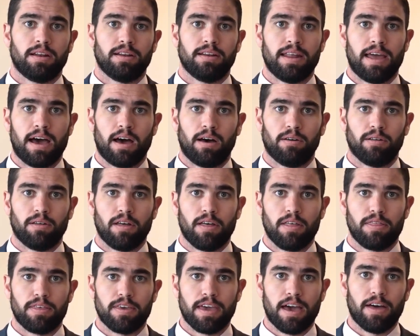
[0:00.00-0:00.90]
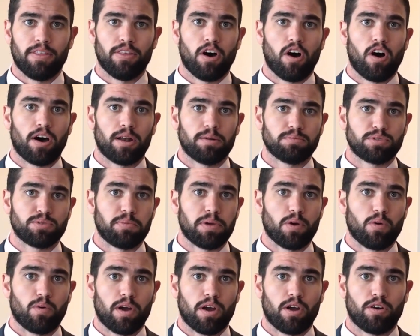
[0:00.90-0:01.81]
Now, the other item to be
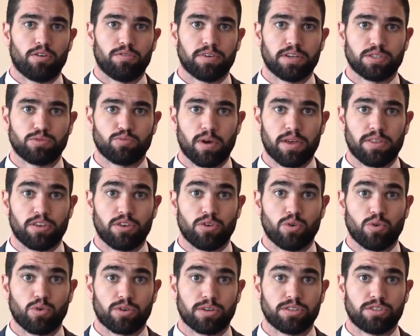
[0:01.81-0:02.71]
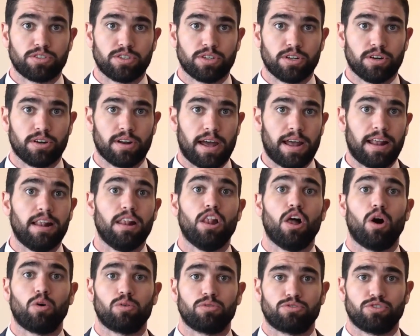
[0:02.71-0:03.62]
aware of is whether you're considered a
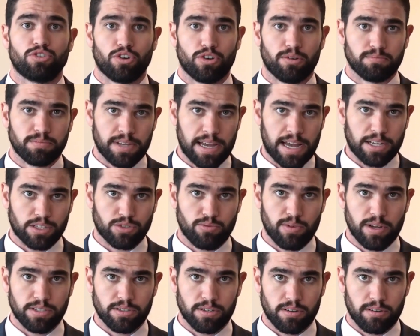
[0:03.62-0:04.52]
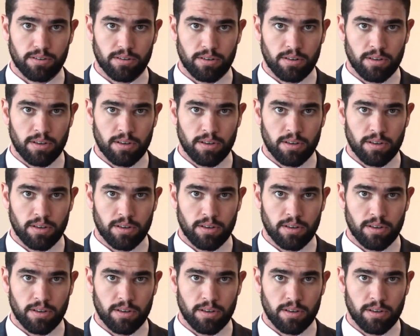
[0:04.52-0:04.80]
long-term tax resident.